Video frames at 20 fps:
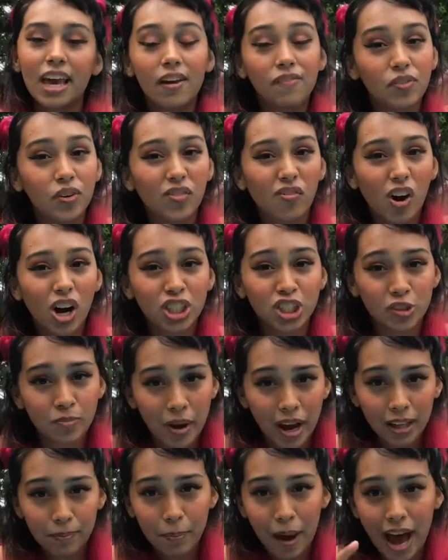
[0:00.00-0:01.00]
If you've watched
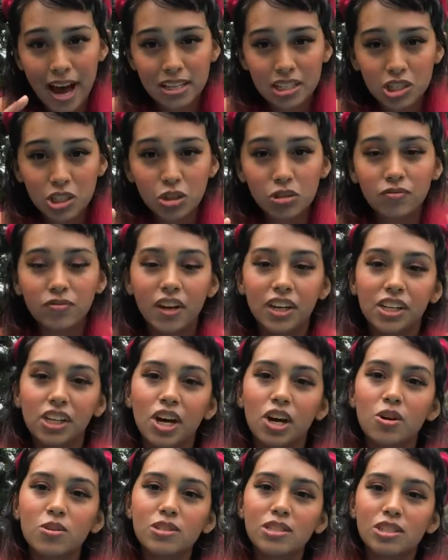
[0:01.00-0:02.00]
my past two
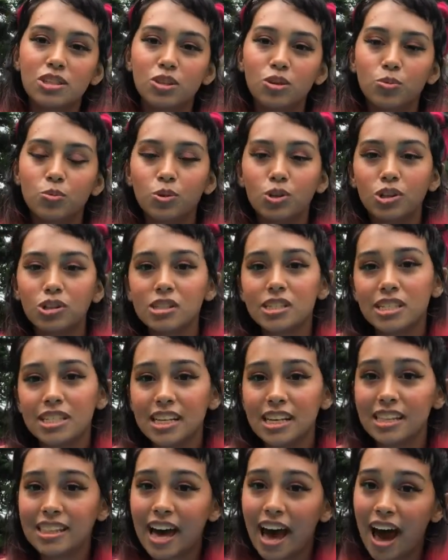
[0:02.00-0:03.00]
videos, you will
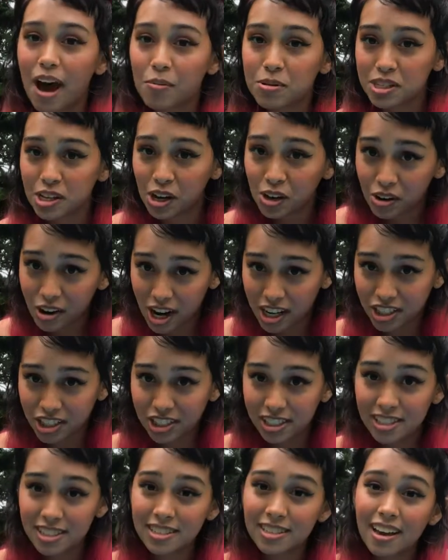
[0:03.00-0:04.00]
see that I was on
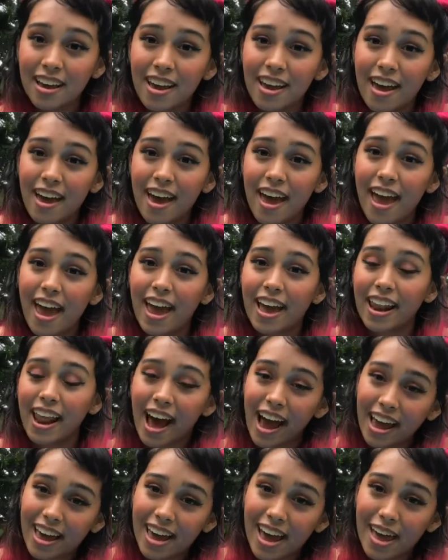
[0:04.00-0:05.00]
crutches and
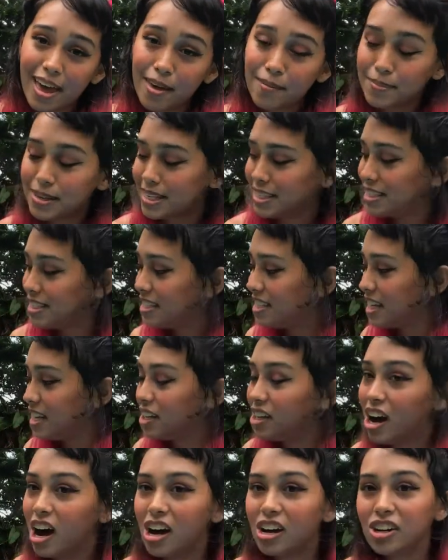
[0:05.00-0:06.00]
I am
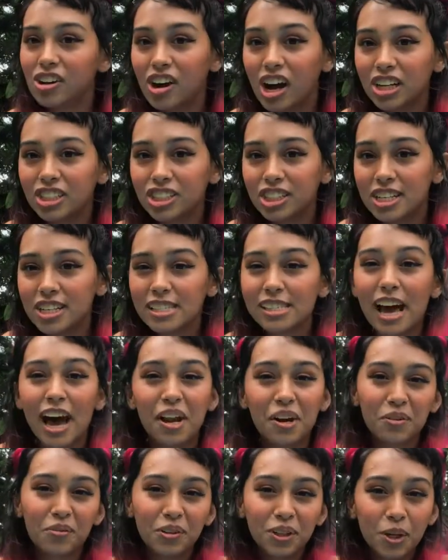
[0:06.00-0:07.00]
still on crutches. I
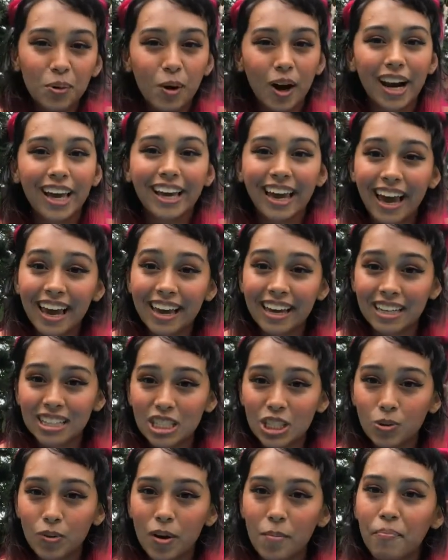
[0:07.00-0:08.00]
don't really wanna get
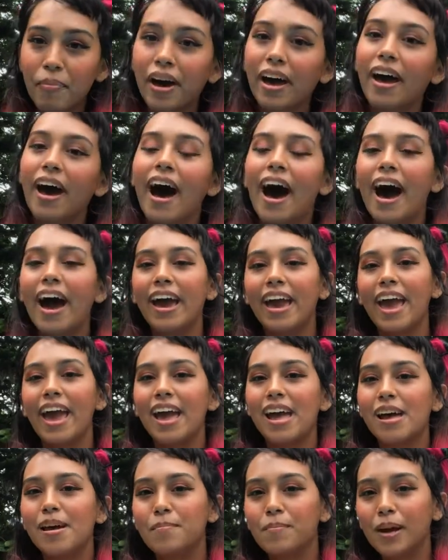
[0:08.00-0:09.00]
into it, but I
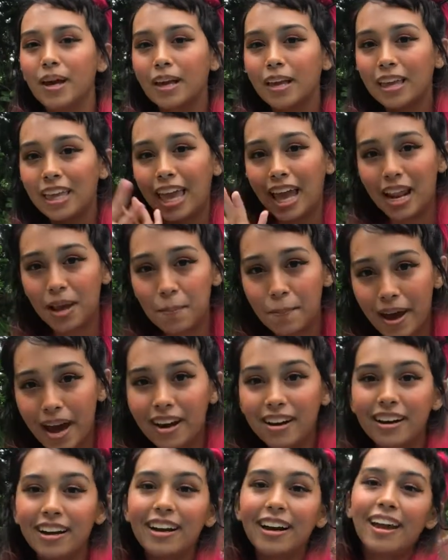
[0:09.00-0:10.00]
am getting
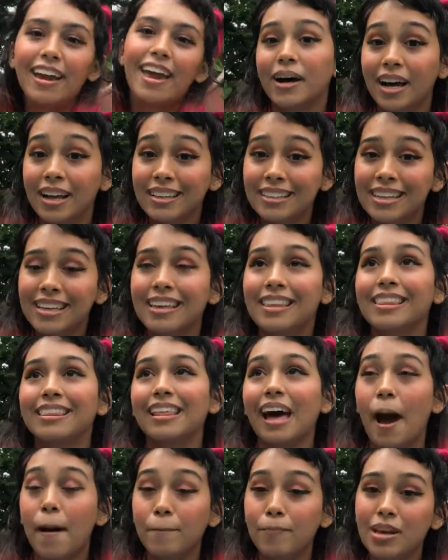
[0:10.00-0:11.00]
better. But
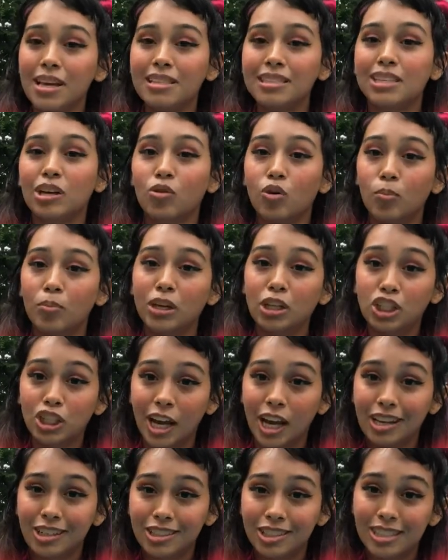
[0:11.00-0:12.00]
that means there will be
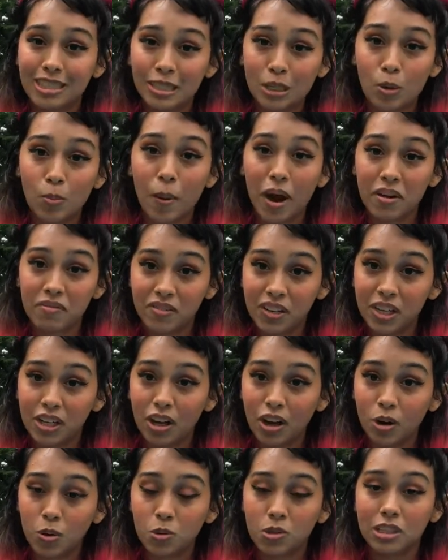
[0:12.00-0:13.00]
changes to my
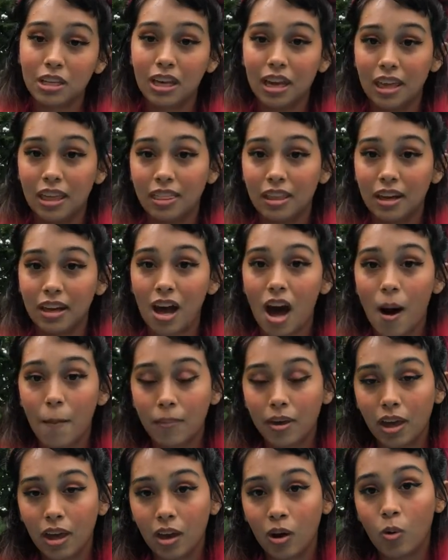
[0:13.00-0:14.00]
videos in the
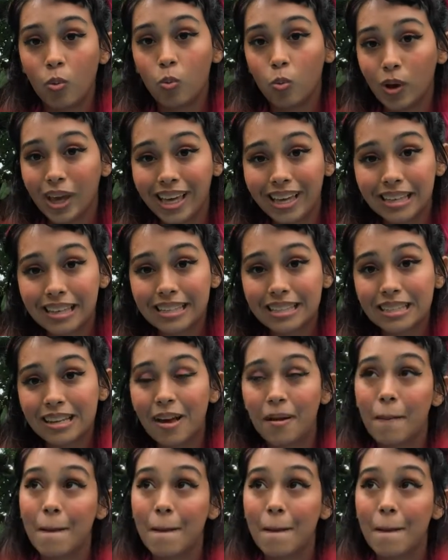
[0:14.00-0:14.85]
coming weeks,